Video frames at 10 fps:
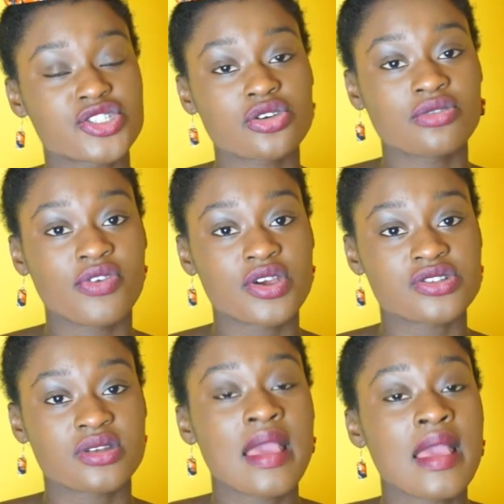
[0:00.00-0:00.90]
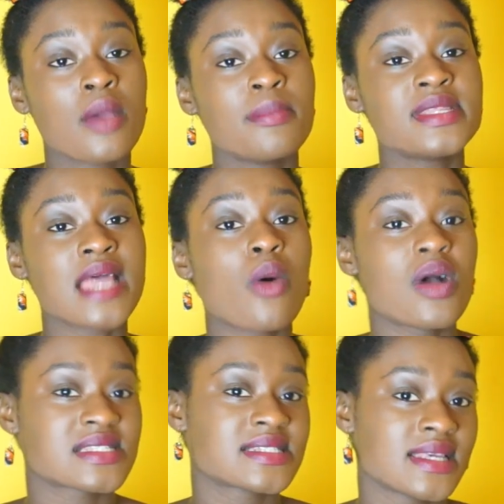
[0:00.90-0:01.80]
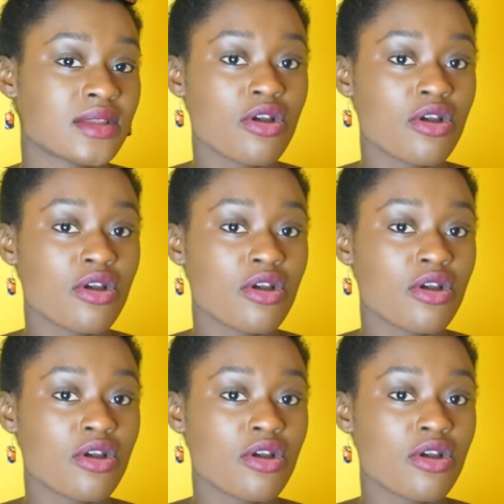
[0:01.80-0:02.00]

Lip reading: Short version, Medawase.